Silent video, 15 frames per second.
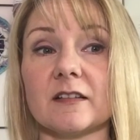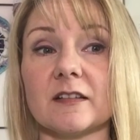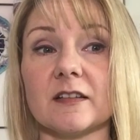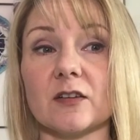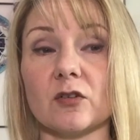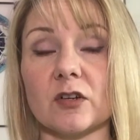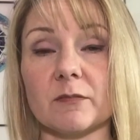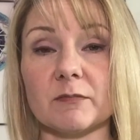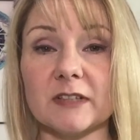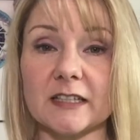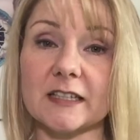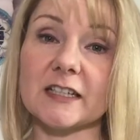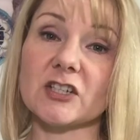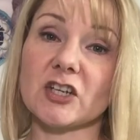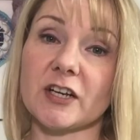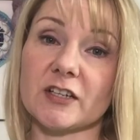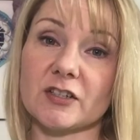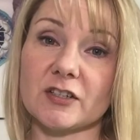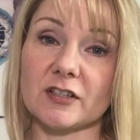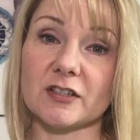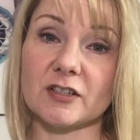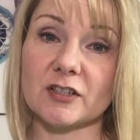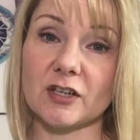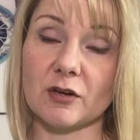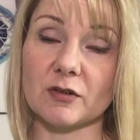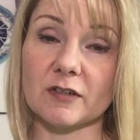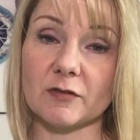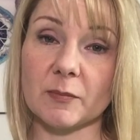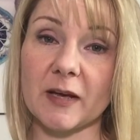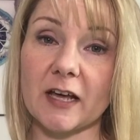that'll completely change the tone
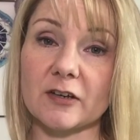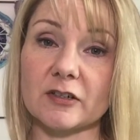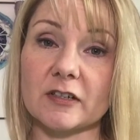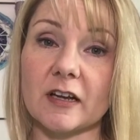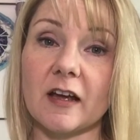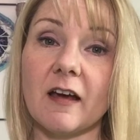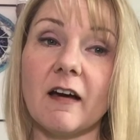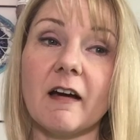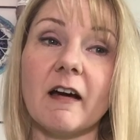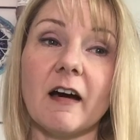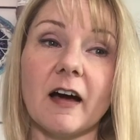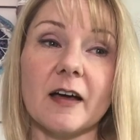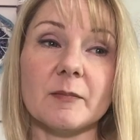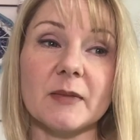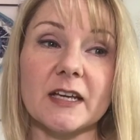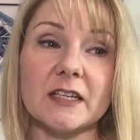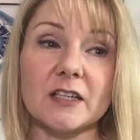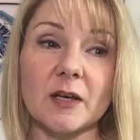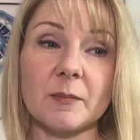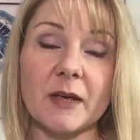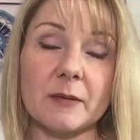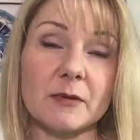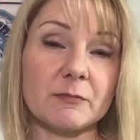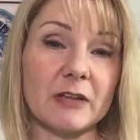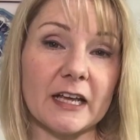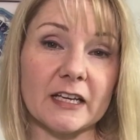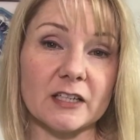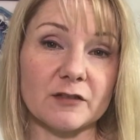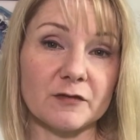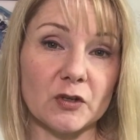of a pattern. I made a baby
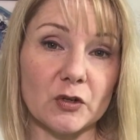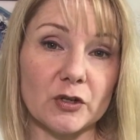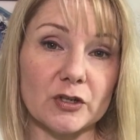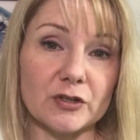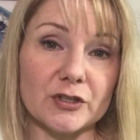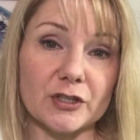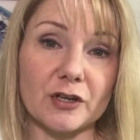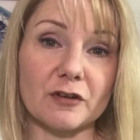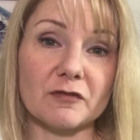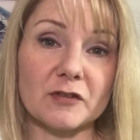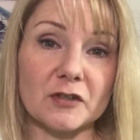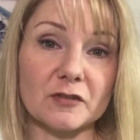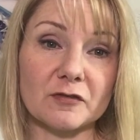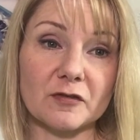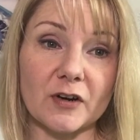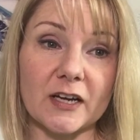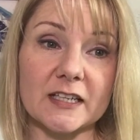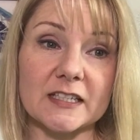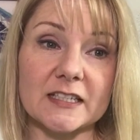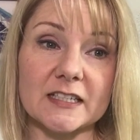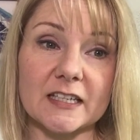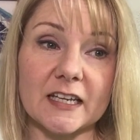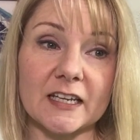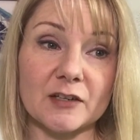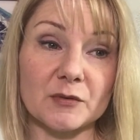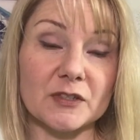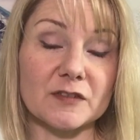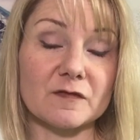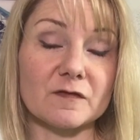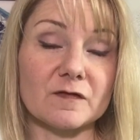blanket a few years ago for a friend, and it
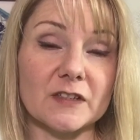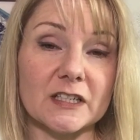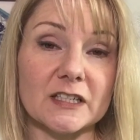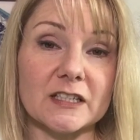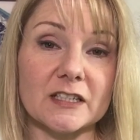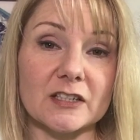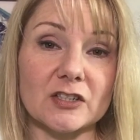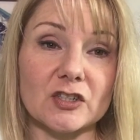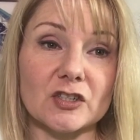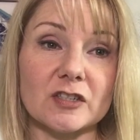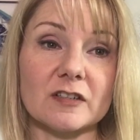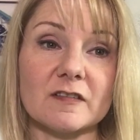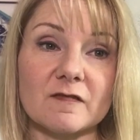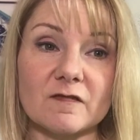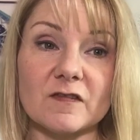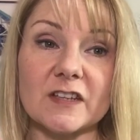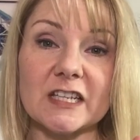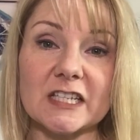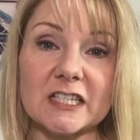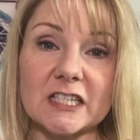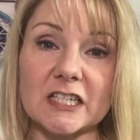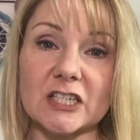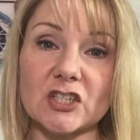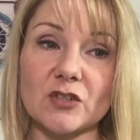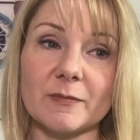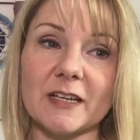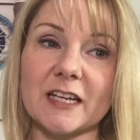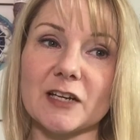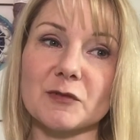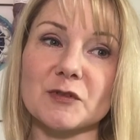was a vintage,
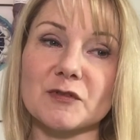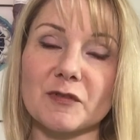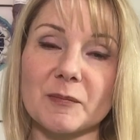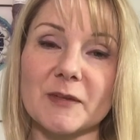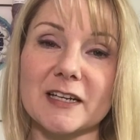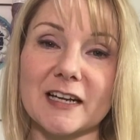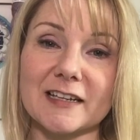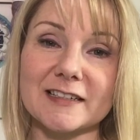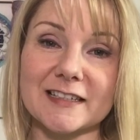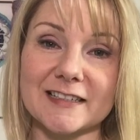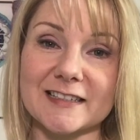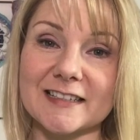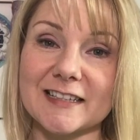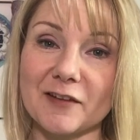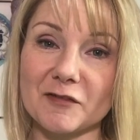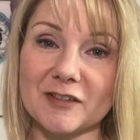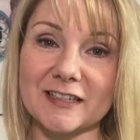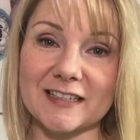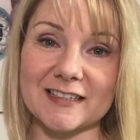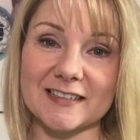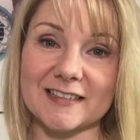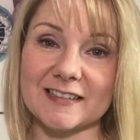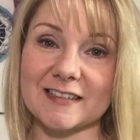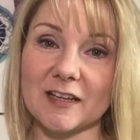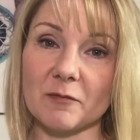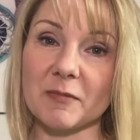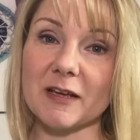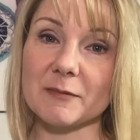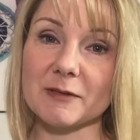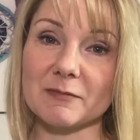meaning it was from the 1970s, a
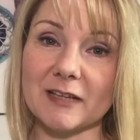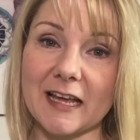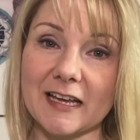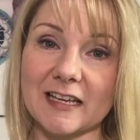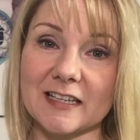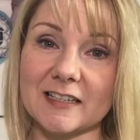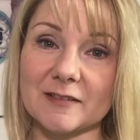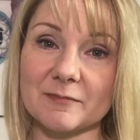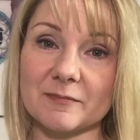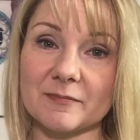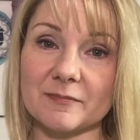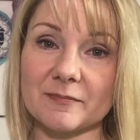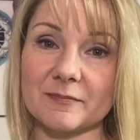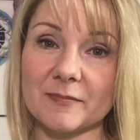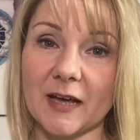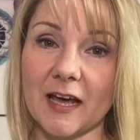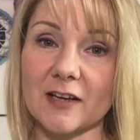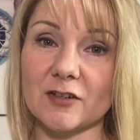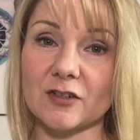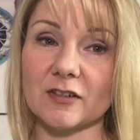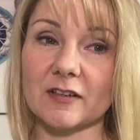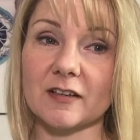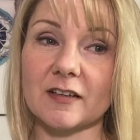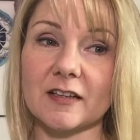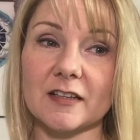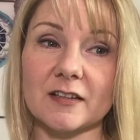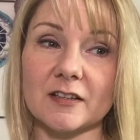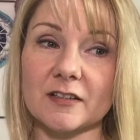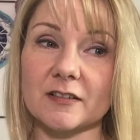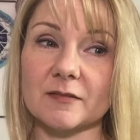baby blanket pattern.
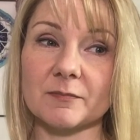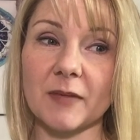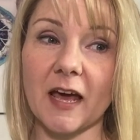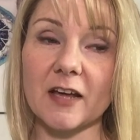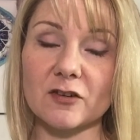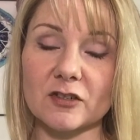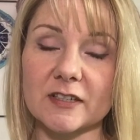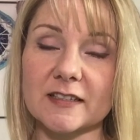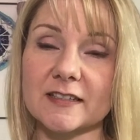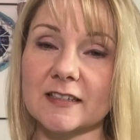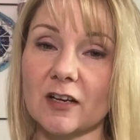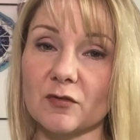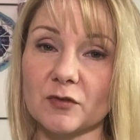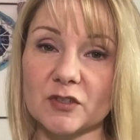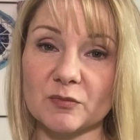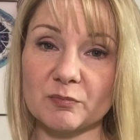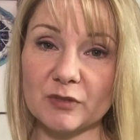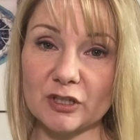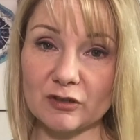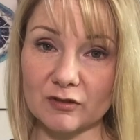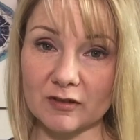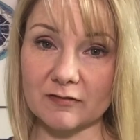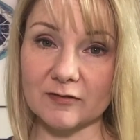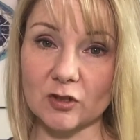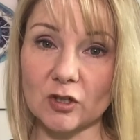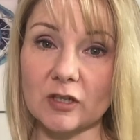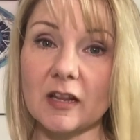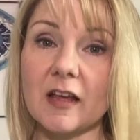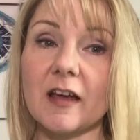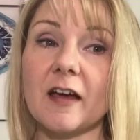The pattern itself was beautiful,